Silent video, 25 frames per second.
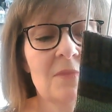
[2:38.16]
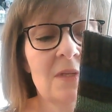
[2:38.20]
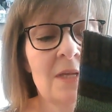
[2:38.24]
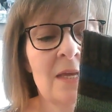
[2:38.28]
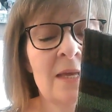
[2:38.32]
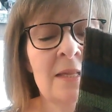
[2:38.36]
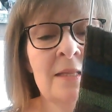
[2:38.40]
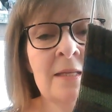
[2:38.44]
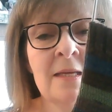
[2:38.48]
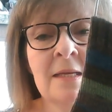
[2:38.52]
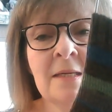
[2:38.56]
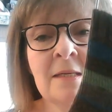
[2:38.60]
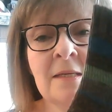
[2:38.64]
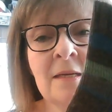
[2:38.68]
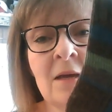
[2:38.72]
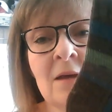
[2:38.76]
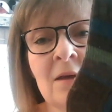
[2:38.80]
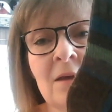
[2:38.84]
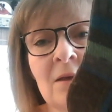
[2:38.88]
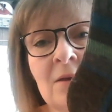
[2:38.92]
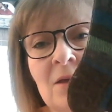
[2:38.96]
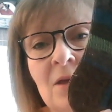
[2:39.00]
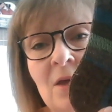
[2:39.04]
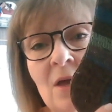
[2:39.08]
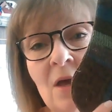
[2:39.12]
and then
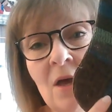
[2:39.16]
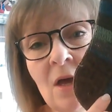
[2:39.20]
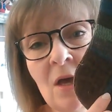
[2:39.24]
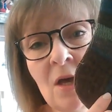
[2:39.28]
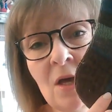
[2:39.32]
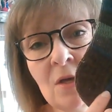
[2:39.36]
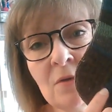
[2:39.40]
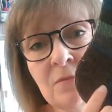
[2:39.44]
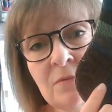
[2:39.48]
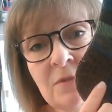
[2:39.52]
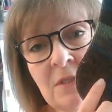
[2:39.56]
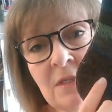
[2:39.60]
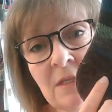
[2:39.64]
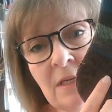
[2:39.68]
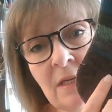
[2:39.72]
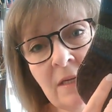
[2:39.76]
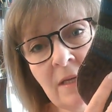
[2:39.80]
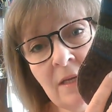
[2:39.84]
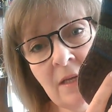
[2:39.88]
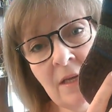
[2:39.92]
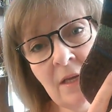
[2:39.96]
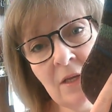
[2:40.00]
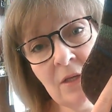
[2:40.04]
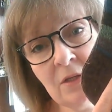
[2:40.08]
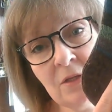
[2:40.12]
after
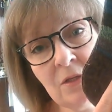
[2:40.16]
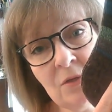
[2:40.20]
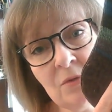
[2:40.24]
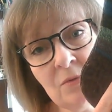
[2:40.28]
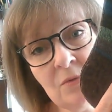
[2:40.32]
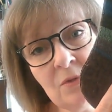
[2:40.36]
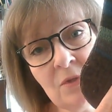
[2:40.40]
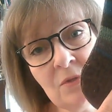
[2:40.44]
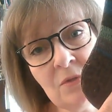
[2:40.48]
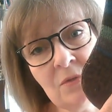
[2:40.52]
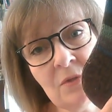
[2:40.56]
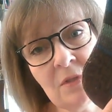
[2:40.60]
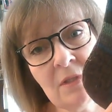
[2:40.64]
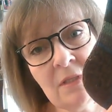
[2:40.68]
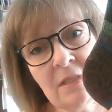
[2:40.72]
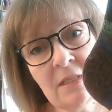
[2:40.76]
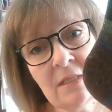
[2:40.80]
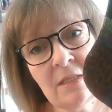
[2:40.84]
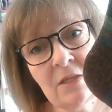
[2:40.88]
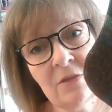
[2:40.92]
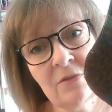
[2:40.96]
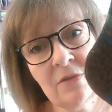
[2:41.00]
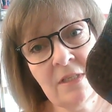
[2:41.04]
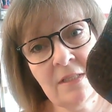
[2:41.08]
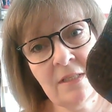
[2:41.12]
you do the
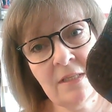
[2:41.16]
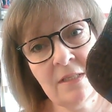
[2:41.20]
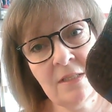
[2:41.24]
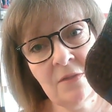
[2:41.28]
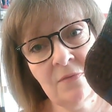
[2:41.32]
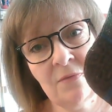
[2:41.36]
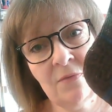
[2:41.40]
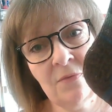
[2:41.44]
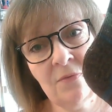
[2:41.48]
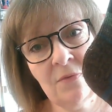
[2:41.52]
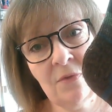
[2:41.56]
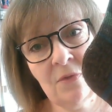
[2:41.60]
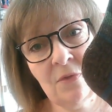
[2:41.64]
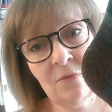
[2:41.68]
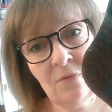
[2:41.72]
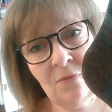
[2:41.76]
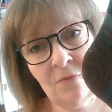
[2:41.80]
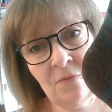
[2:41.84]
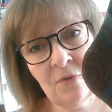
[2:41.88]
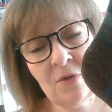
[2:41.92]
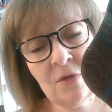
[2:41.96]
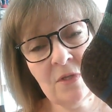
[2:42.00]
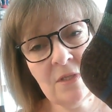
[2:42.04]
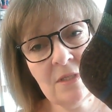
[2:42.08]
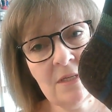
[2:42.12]
decreases for the
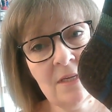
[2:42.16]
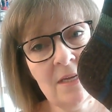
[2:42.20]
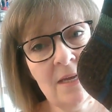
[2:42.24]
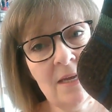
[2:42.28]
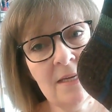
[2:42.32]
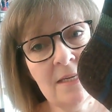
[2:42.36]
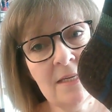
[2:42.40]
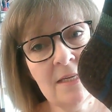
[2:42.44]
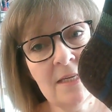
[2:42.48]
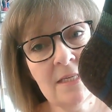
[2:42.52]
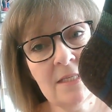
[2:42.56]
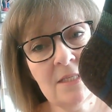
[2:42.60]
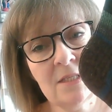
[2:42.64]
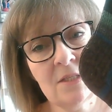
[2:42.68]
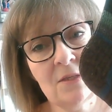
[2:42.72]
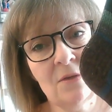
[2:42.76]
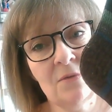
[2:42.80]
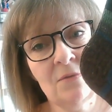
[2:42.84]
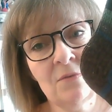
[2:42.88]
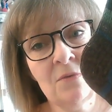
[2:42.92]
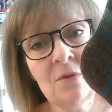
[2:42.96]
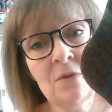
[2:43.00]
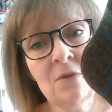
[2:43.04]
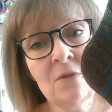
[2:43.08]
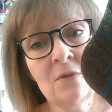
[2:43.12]
foot I knit
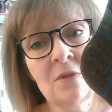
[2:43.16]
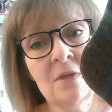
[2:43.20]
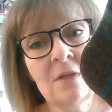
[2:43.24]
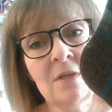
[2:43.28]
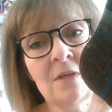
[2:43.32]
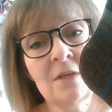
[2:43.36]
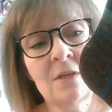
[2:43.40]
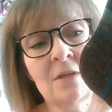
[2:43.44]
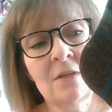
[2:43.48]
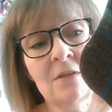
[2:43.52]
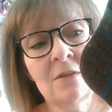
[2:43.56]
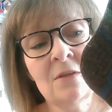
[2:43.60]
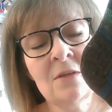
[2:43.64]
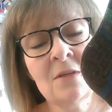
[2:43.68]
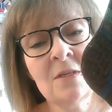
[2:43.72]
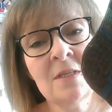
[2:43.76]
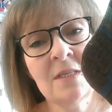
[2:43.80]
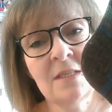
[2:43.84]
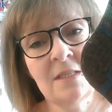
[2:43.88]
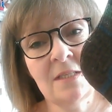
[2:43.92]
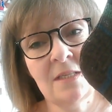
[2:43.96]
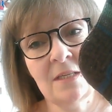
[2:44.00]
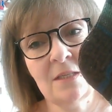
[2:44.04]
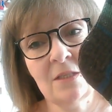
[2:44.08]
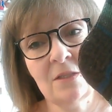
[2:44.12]
a further
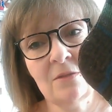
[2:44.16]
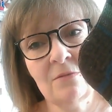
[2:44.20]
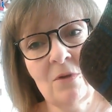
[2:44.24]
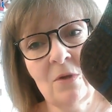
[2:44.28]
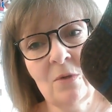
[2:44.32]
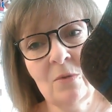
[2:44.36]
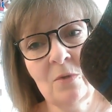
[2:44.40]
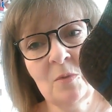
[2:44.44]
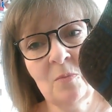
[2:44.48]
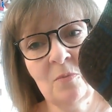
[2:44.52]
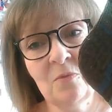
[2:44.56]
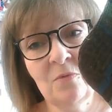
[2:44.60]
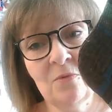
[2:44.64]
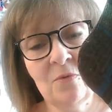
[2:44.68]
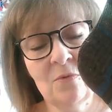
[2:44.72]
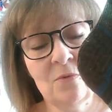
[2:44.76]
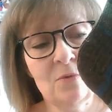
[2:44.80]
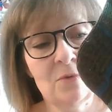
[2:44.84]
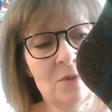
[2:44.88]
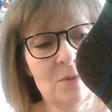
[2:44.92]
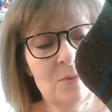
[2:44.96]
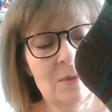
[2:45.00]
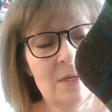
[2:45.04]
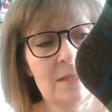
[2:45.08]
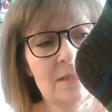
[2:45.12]
36 rows
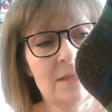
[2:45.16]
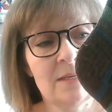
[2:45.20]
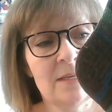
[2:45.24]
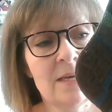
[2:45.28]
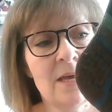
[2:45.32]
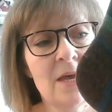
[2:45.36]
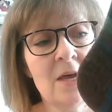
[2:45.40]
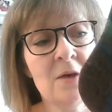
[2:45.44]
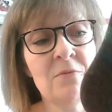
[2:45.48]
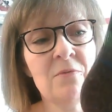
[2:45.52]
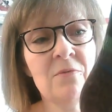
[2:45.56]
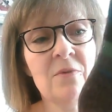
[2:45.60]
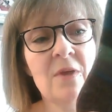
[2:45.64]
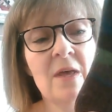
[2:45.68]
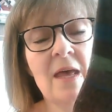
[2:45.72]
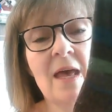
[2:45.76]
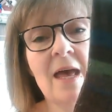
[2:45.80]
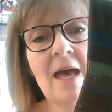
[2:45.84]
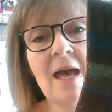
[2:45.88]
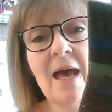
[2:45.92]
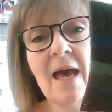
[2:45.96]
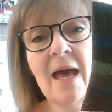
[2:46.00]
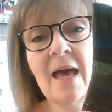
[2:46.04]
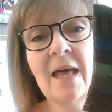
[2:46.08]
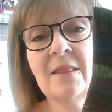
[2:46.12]
before doing the calf
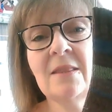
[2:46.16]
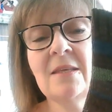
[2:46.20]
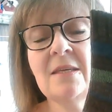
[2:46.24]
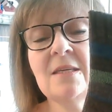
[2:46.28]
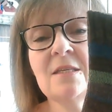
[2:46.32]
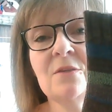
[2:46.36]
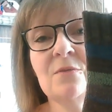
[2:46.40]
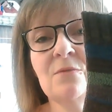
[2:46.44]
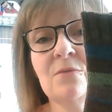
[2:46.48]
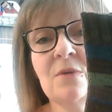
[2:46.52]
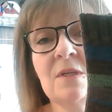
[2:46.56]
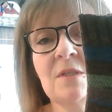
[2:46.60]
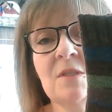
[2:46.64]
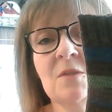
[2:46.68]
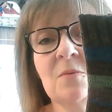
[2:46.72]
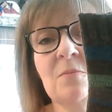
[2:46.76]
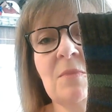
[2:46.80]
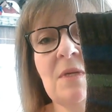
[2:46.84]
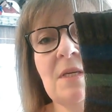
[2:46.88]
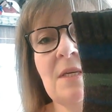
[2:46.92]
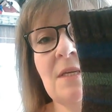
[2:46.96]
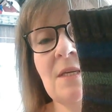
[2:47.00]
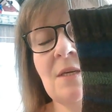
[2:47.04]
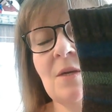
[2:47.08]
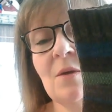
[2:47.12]
and these fit
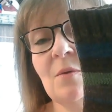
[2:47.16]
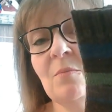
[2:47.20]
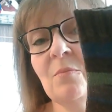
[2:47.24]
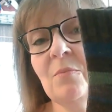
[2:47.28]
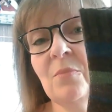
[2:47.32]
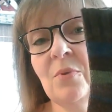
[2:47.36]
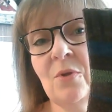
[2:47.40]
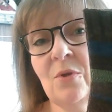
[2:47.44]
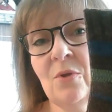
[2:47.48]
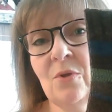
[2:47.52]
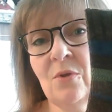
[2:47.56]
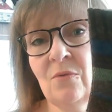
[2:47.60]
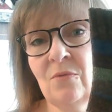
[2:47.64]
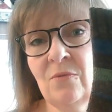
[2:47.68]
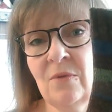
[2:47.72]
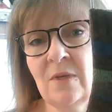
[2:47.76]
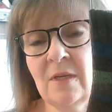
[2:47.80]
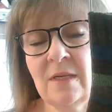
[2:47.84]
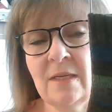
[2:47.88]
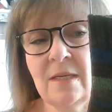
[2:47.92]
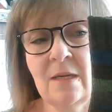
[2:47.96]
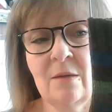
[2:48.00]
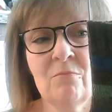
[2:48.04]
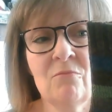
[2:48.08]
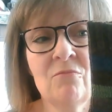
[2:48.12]
me
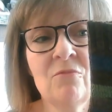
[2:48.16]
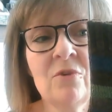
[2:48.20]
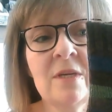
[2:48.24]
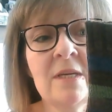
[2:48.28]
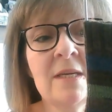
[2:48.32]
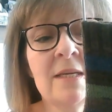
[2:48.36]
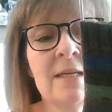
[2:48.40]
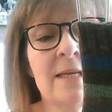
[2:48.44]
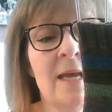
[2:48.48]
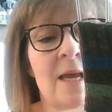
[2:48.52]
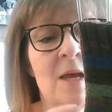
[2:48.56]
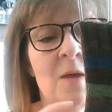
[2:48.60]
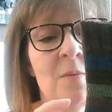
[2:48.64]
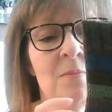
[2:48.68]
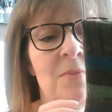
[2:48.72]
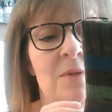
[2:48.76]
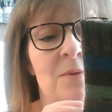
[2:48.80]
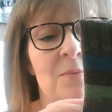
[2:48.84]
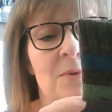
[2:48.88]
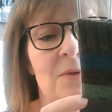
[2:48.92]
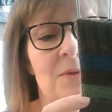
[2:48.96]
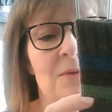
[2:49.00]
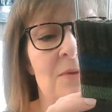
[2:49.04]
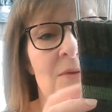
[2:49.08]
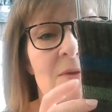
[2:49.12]
perfectly I'm really
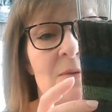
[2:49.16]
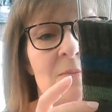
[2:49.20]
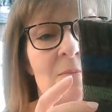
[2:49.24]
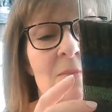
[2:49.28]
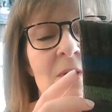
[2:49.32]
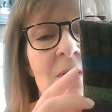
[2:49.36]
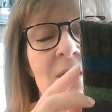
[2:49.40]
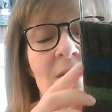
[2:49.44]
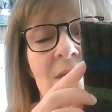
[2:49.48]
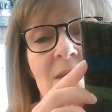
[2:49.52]
happy with them